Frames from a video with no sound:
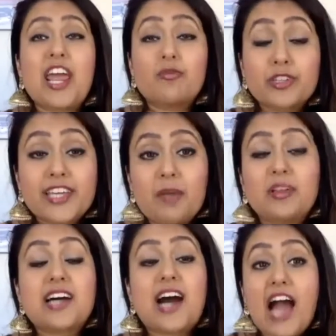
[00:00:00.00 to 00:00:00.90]
really able to
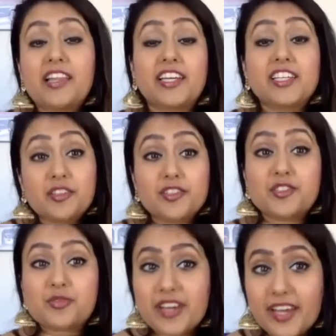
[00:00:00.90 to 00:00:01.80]
highlight each other's
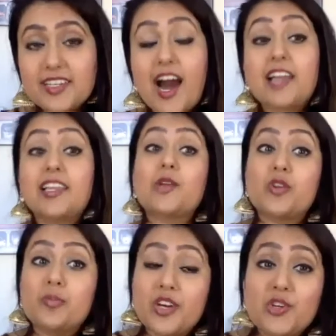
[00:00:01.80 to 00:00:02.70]
strengths, highlight
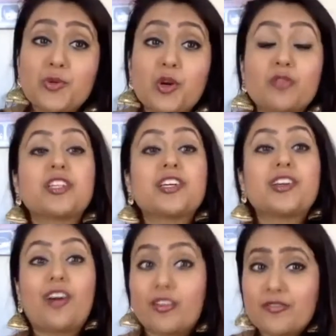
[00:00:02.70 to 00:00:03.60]
women who are really
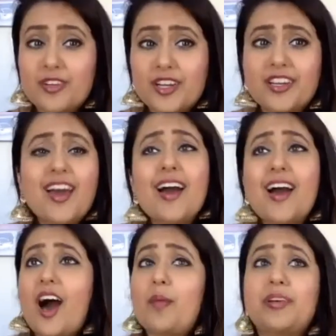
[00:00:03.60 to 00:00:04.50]
confident. I mean, each
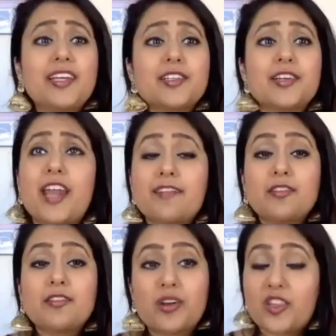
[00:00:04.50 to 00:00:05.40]
and every woman on the
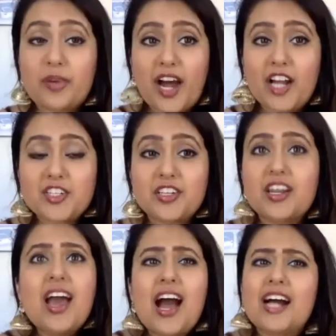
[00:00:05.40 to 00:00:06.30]
pageant had
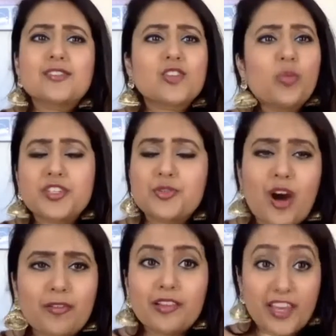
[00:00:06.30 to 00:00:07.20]
so much to offer. Like,
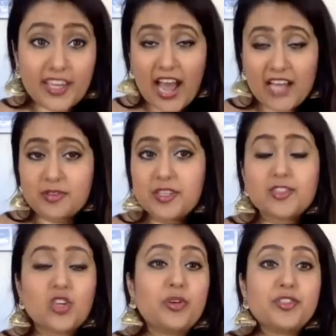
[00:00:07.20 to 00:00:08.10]
as you said, so much
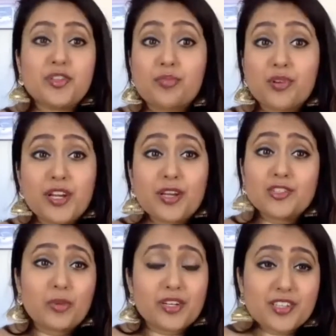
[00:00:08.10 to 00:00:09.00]
to bring, so much
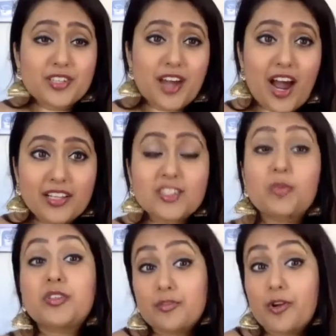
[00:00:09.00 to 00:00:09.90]
talent, so much of
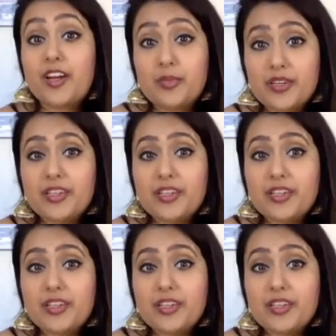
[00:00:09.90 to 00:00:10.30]
credibility.